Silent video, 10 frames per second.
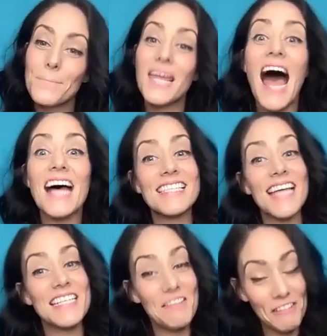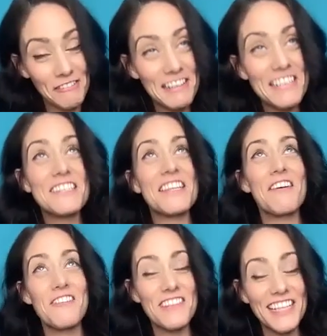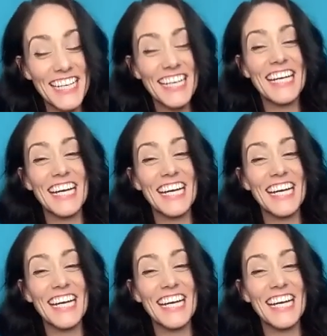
Village, Yes, please. I definitely want to do that with Village.